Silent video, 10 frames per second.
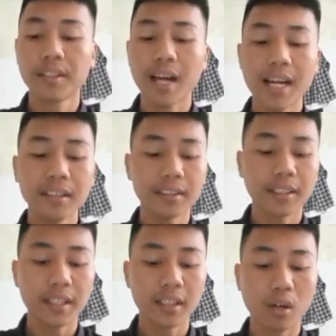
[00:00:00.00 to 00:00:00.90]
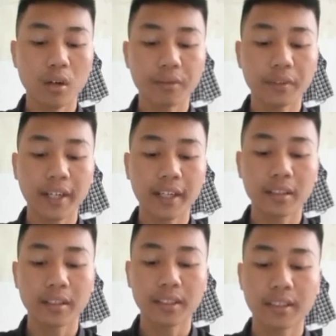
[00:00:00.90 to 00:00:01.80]
the understanding of
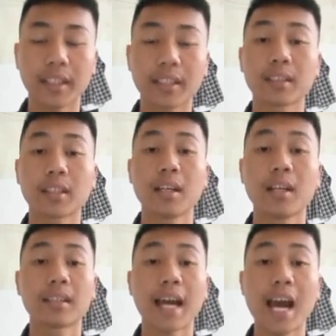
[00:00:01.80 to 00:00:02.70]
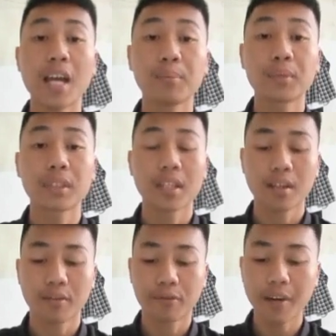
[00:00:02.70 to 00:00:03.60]
characteristics, types,
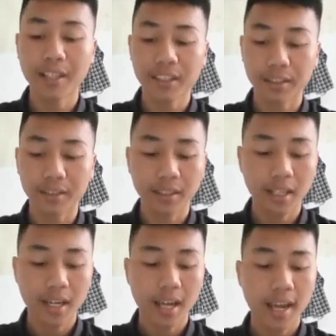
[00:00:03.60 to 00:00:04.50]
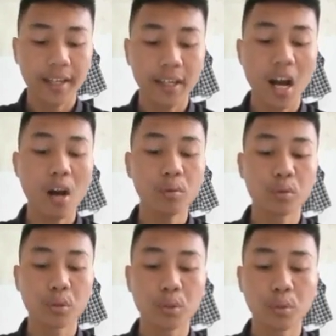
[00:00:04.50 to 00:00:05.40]
function, and how
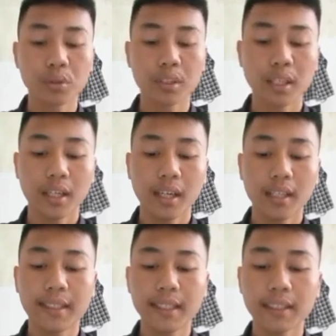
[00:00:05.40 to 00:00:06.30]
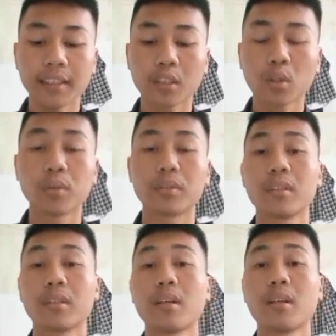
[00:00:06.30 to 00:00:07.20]
to use it is included
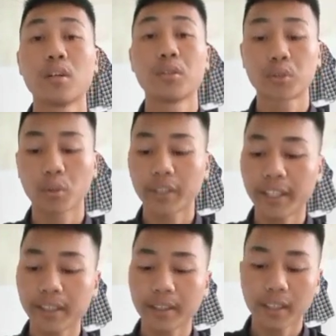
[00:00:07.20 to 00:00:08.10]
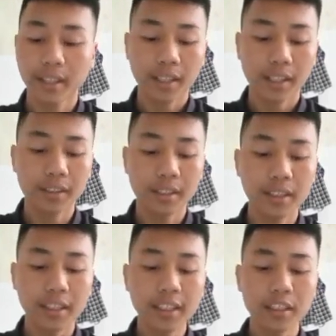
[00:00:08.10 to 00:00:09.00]
so that it
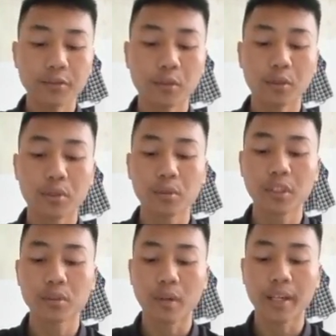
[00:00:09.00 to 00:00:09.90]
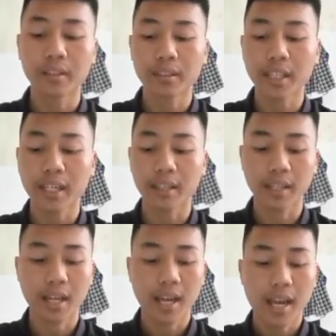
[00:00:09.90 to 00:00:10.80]
is easy for students to understand,
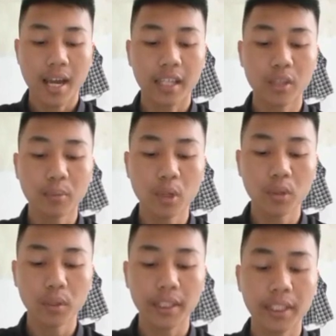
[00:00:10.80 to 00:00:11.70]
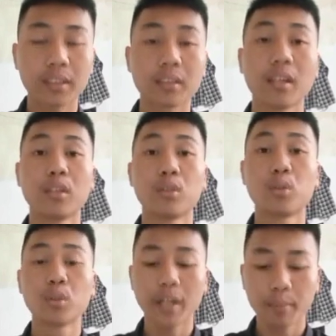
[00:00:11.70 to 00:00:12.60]
and the module is
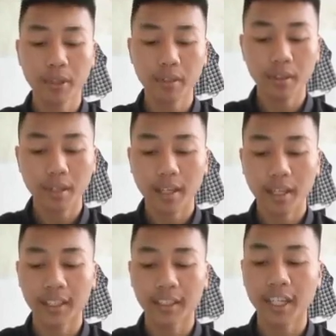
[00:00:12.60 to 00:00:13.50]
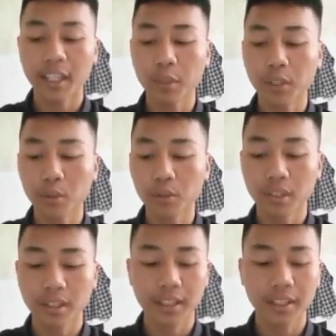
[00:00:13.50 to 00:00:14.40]
durable and can be
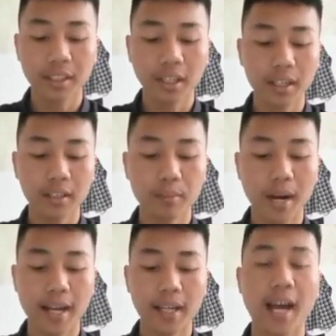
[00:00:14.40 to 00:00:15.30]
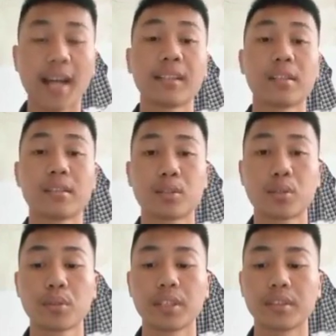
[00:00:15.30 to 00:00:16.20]
used returned by other
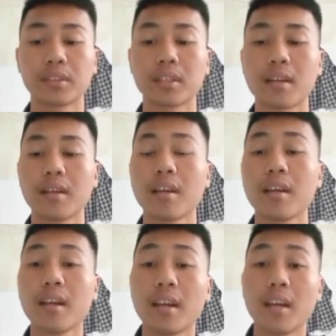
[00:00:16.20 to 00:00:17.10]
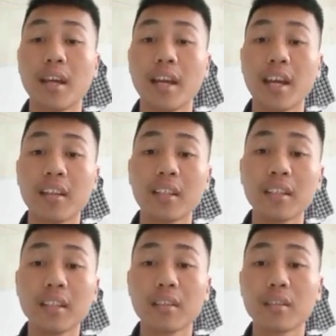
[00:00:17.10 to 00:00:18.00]
students.
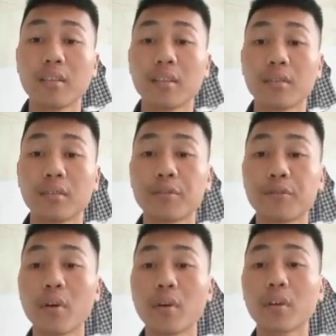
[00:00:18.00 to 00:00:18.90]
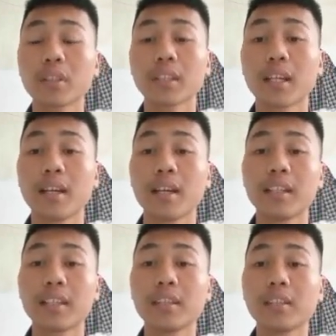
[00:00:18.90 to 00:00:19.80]
And the fourth,
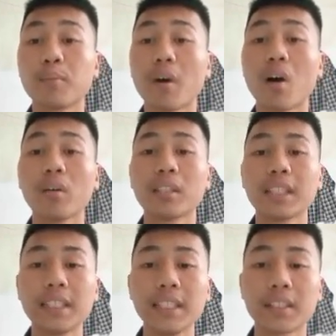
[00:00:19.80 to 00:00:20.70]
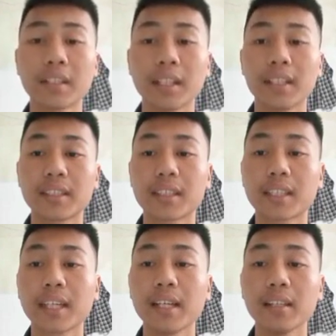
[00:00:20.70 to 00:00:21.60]
that is about the teacher is
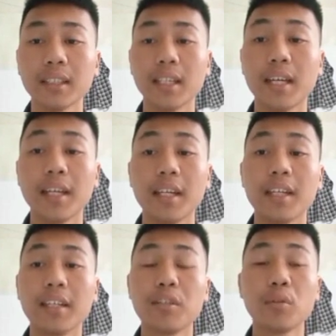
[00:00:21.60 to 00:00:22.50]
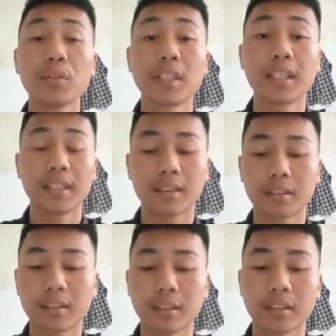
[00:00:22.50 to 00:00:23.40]
skilled in using it.